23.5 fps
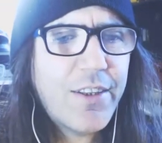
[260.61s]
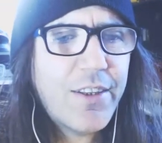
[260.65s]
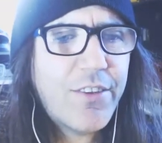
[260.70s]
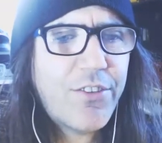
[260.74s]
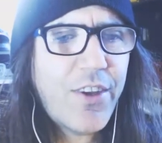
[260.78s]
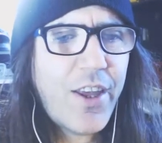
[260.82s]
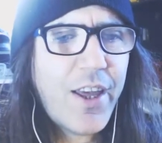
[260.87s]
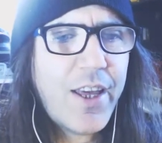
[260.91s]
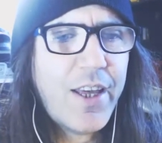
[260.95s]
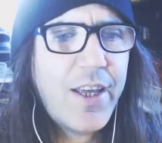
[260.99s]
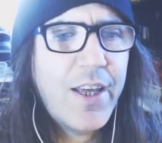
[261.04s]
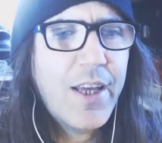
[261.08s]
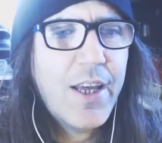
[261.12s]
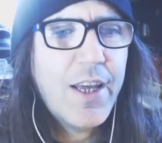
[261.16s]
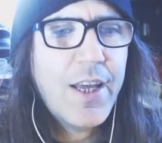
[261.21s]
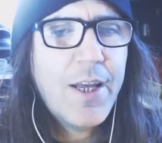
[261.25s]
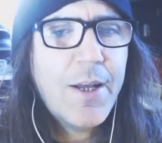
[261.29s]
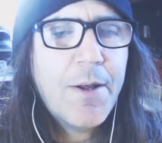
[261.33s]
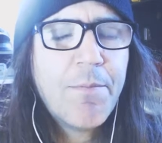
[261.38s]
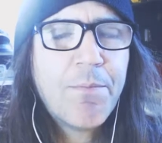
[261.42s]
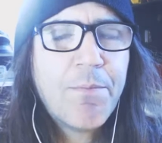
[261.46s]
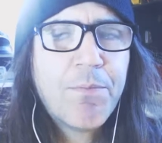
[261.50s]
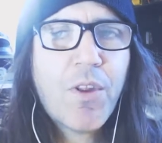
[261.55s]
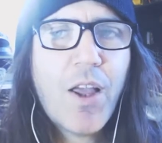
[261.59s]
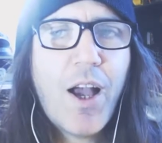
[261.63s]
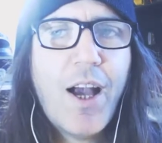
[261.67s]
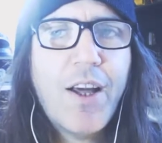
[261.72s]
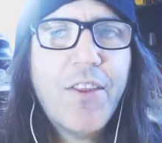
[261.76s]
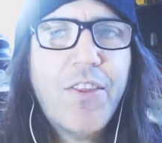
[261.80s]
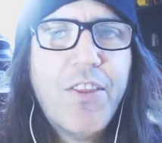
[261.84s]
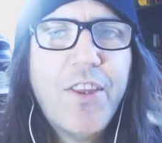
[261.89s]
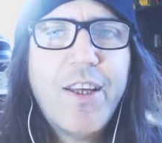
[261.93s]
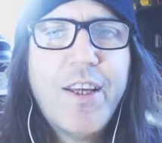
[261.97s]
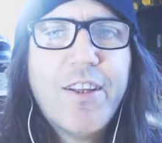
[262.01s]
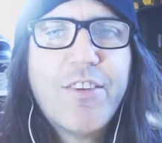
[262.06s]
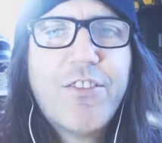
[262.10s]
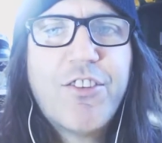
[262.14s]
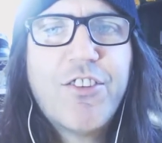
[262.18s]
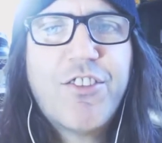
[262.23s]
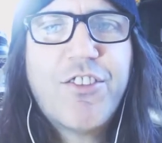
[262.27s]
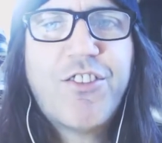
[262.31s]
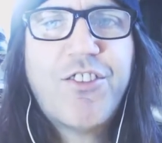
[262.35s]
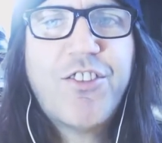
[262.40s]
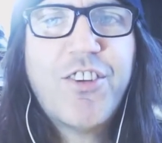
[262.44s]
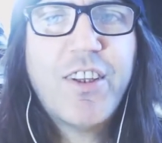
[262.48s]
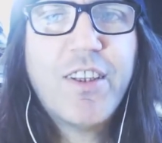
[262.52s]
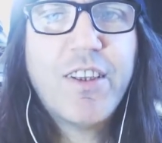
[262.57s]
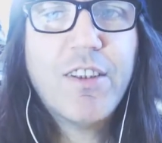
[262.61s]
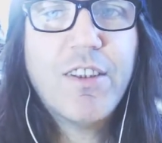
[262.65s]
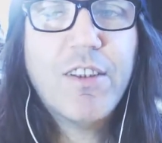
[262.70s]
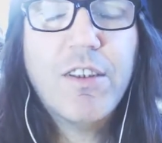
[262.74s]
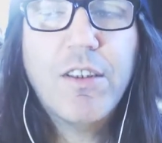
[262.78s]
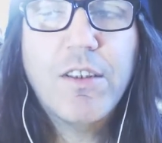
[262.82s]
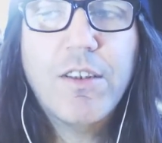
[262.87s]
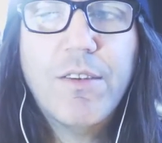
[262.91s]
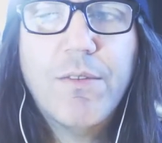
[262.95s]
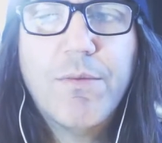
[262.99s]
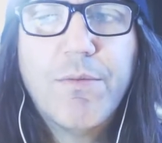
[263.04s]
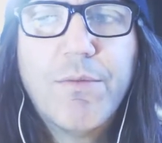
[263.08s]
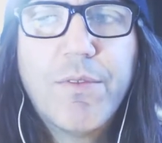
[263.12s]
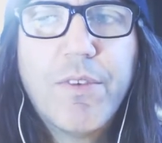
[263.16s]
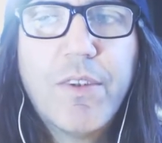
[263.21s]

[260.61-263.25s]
it's a I think it's a signal